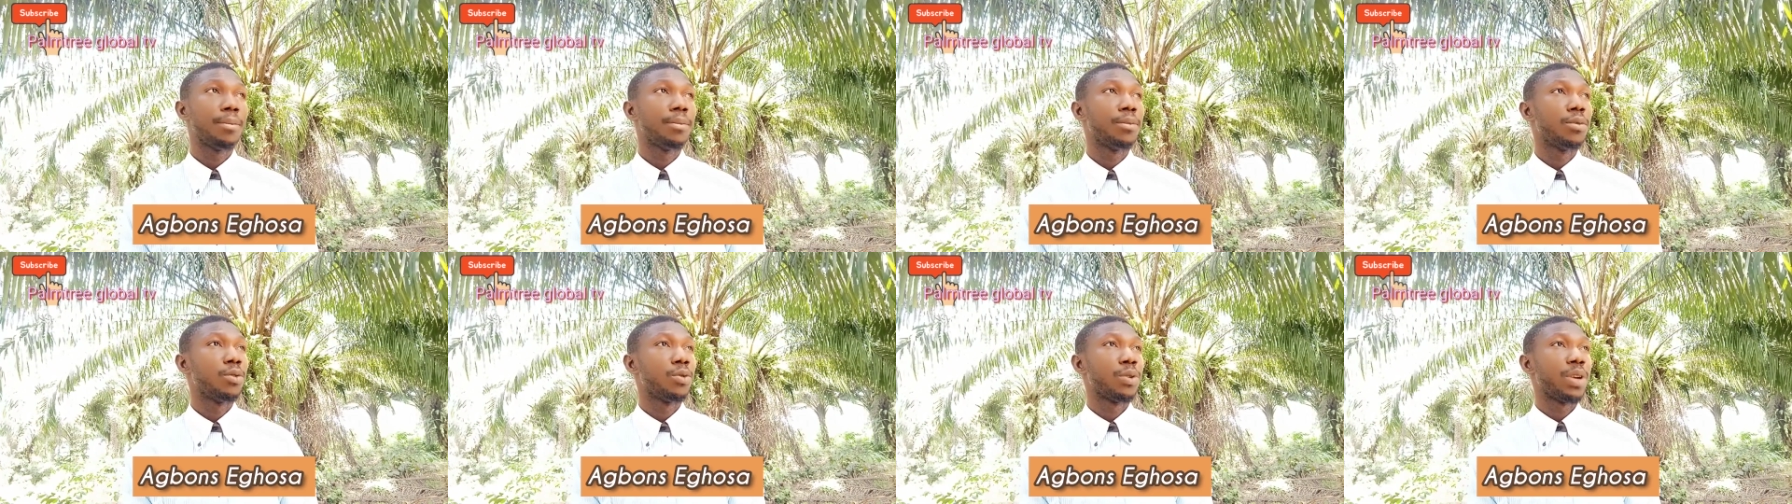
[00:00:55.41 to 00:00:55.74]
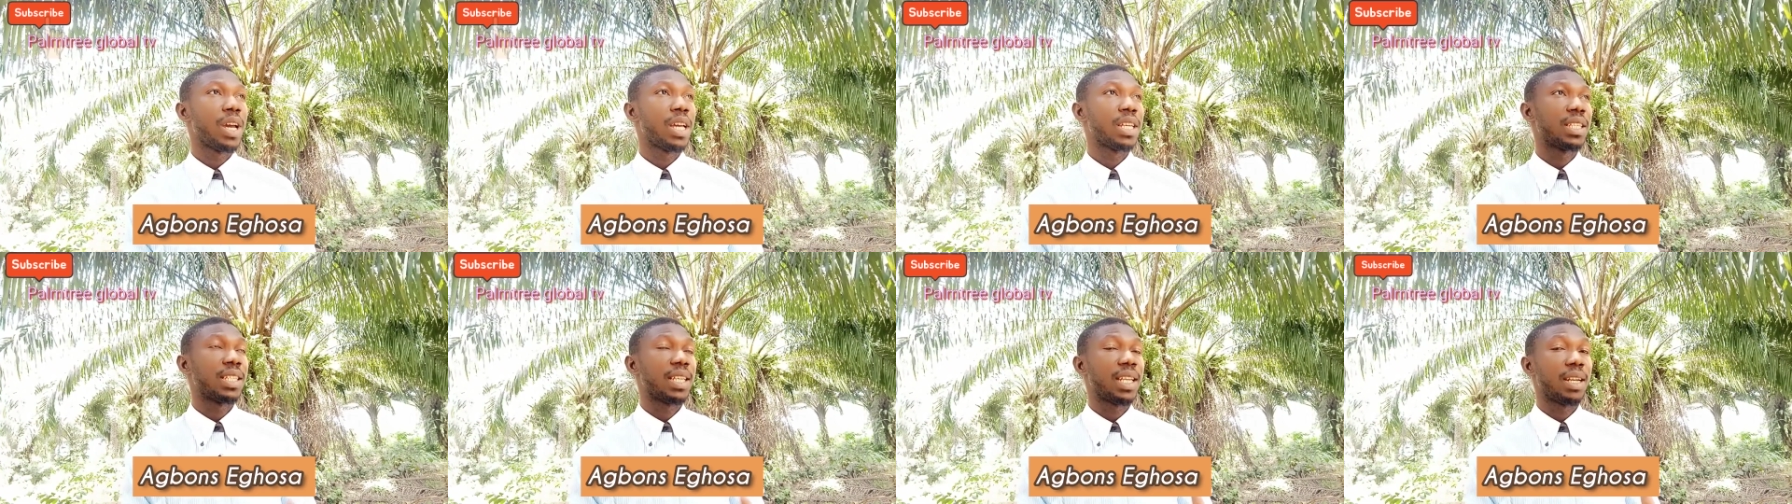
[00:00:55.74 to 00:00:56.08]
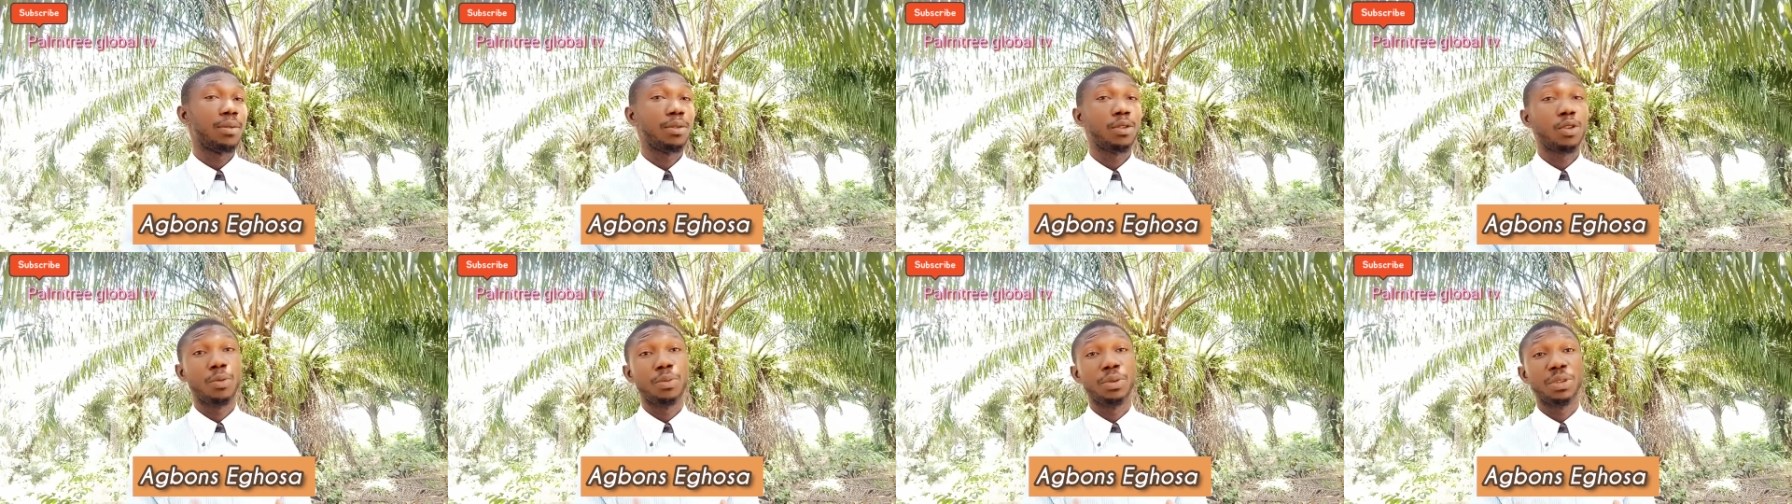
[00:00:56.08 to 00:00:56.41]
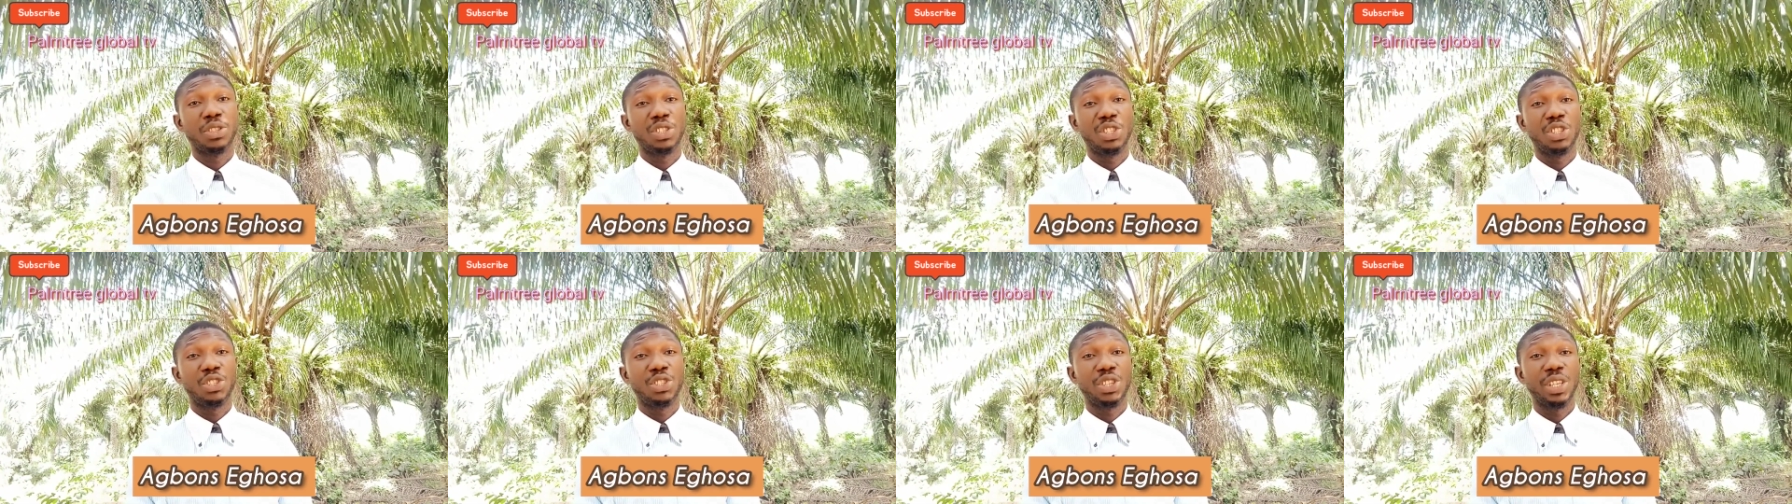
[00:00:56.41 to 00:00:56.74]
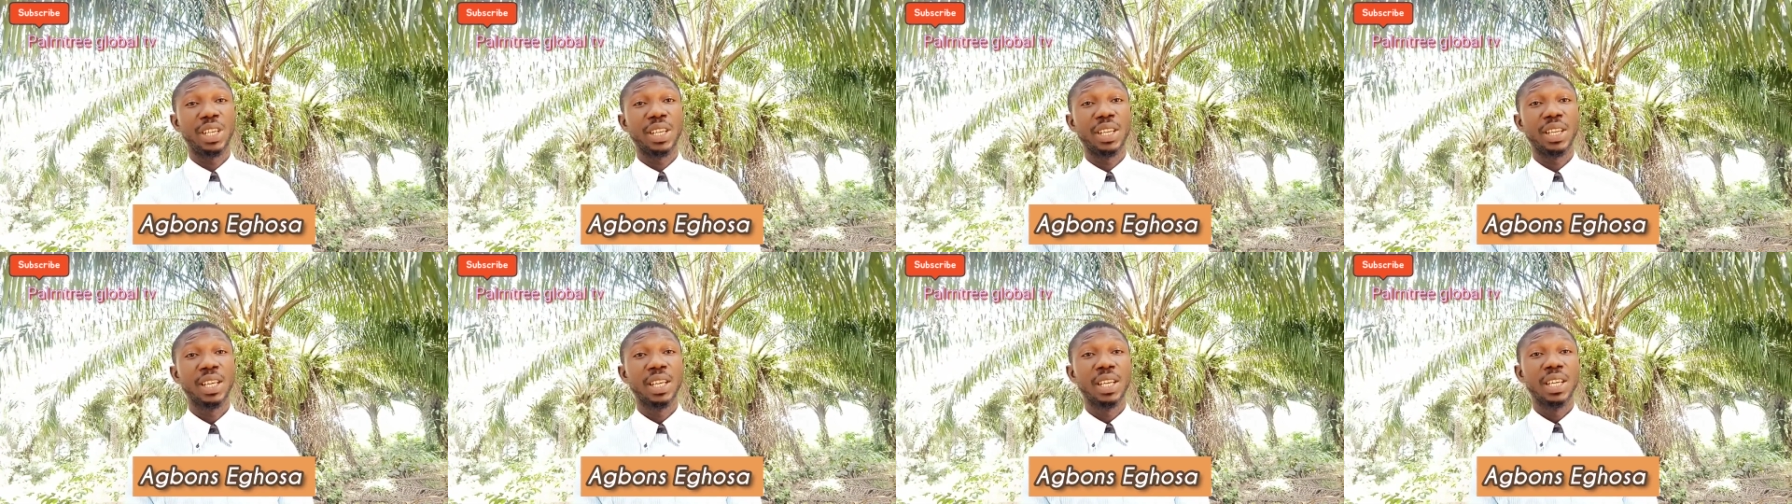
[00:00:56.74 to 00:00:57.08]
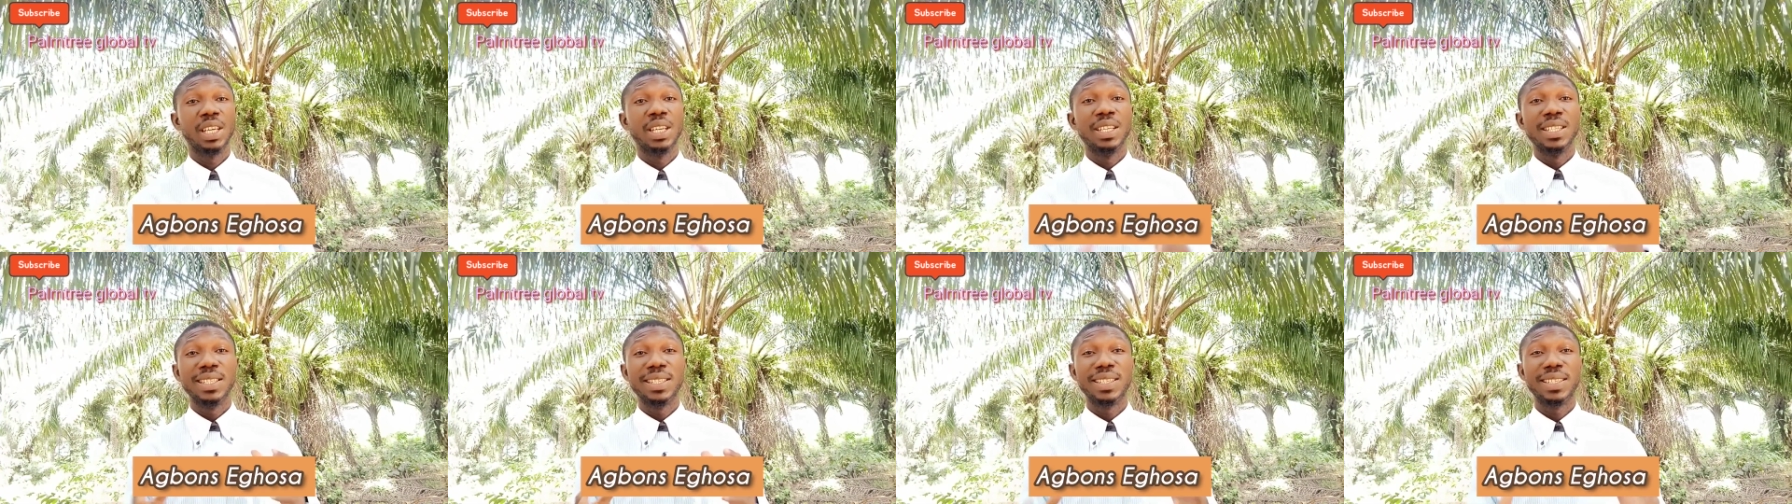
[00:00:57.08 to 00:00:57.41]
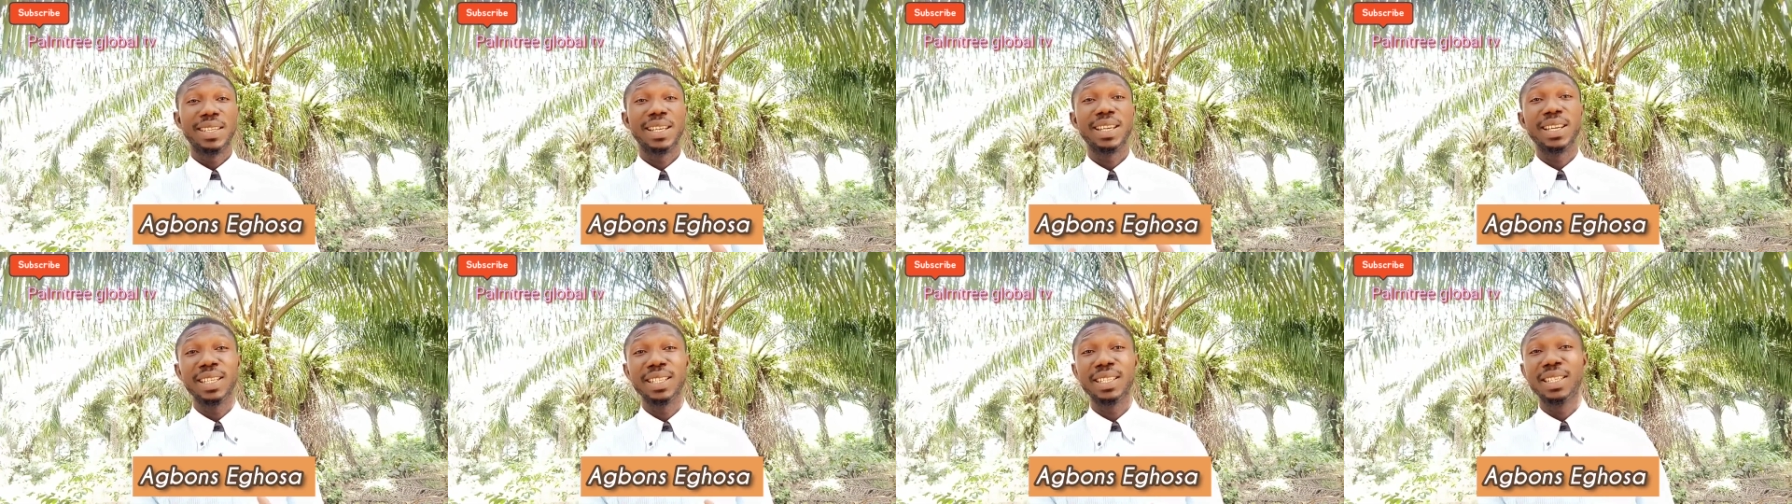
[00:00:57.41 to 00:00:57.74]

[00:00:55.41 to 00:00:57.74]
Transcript: where I said I'm going to be teaching 10